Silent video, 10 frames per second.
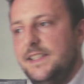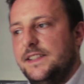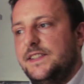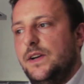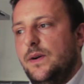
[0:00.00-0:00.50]

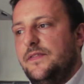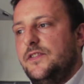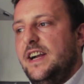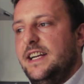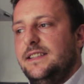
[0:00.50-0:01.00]
So I've
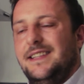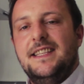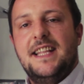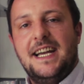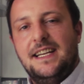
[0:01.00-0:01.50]
cracked
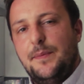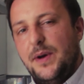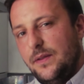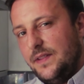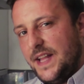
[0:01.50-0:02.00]

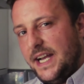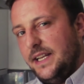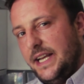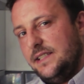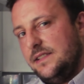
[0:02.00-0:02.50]
about
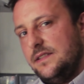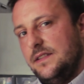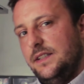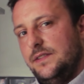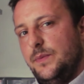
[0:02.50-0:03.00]
9 eggs
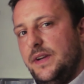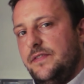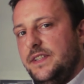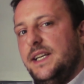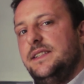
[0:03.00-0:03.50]
into my
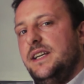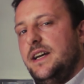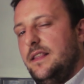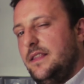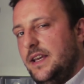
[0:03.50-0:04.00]
frittata.
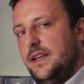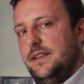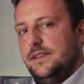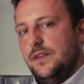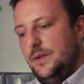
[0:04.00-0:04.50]
I think
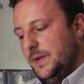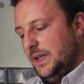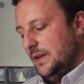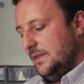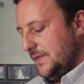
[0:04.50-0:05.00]
it's gonna be
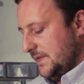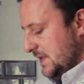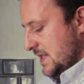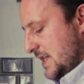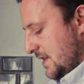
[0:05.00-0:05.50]
enough
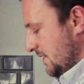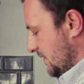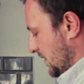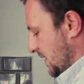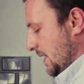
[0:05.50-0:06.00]

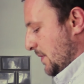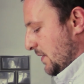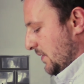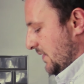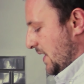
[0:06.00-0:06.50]
for the
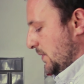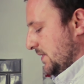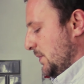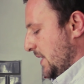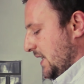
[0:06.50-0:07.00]
amount of I
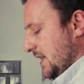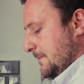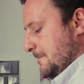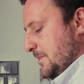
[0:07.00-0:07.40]
want to make it.